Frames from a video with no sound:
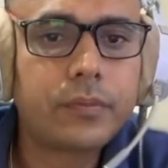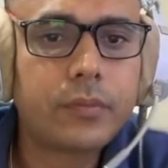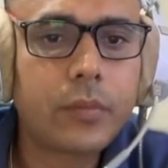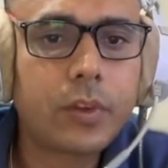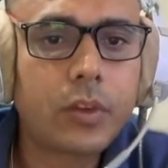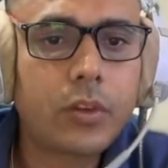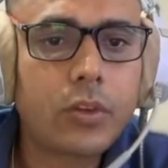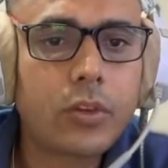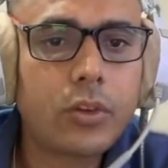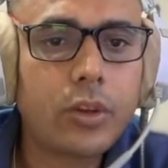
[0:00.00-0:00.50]

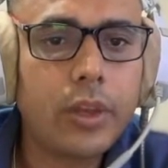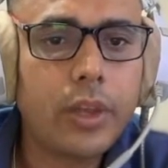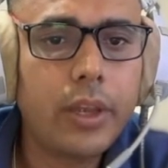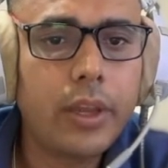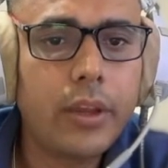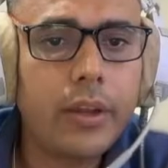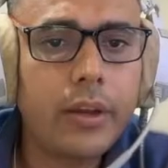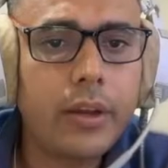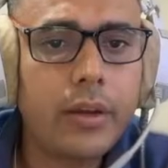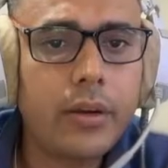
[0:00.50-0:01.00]
So
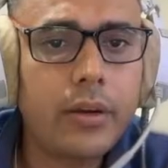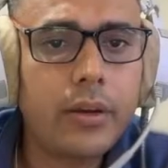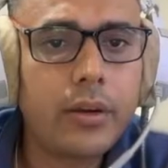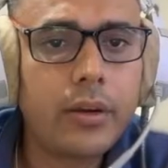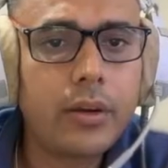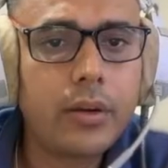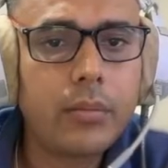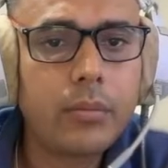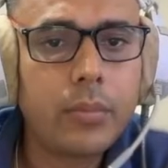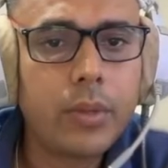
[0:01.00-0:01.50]
here
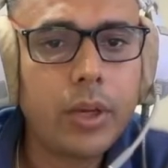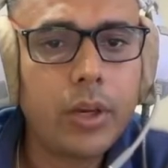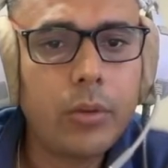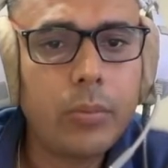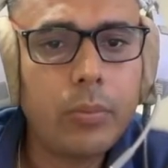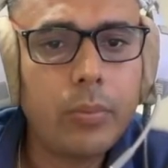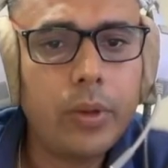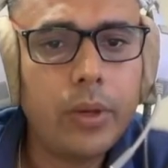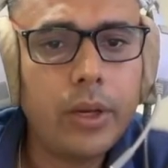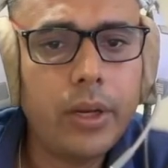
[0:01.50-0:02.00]
my
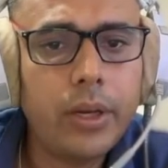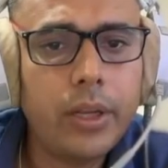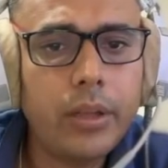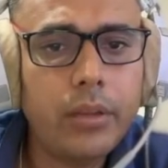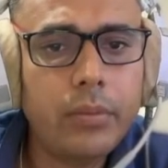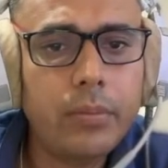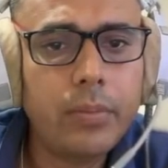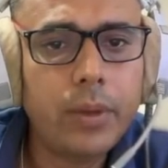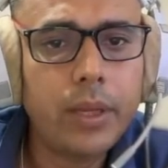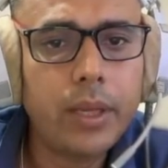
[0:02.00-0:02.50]
opponent is
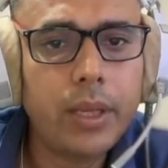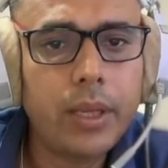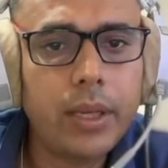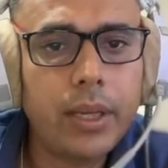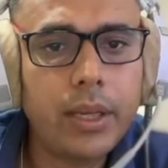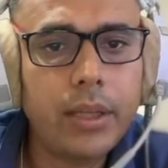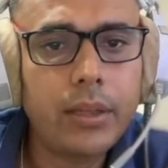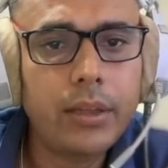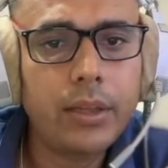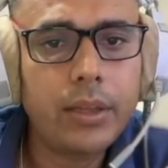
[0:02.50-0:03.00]
playing
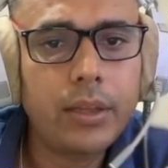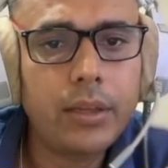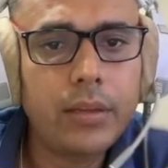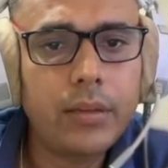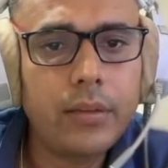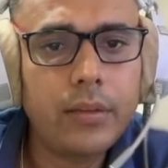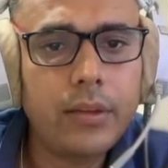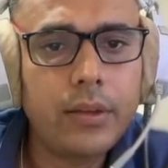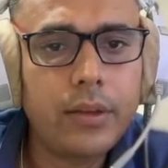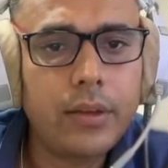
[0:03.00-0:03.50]
like this.